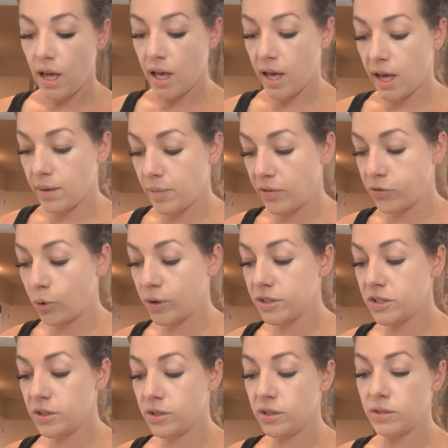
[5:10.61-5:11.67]
Of
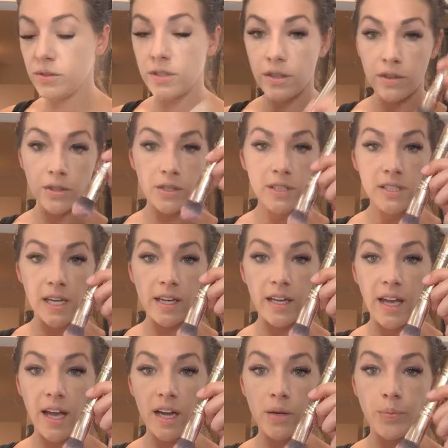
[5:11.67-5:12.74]
course, you can use the 30-second
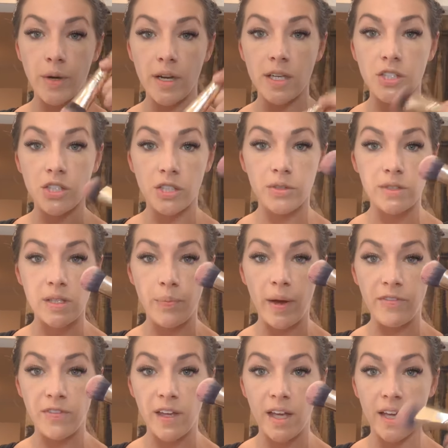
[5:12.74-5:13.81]
hack brush, use the
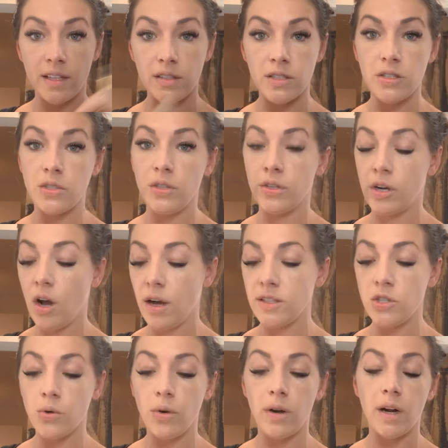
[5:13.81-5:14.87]
puffy end to do your
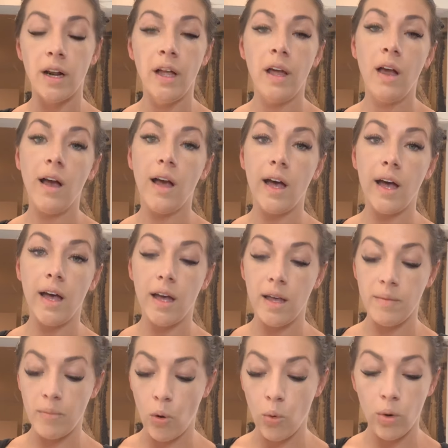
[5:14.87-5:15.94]
contour,
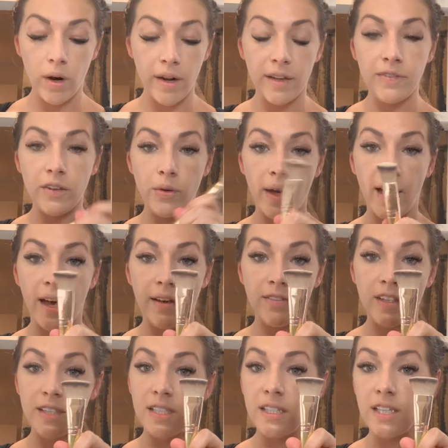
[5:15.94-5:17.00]
or if you
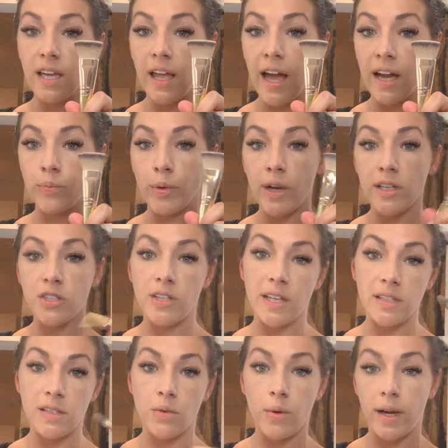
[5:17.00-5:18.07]
have the detail hack brush,
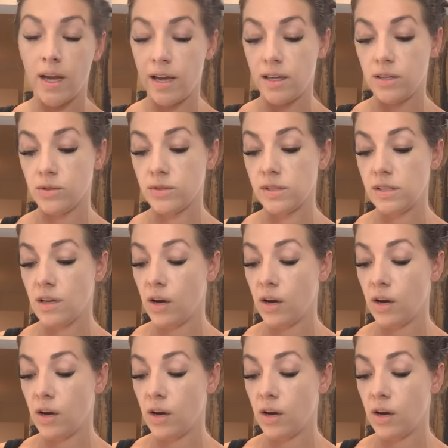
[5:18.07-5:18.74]
that's the one I use.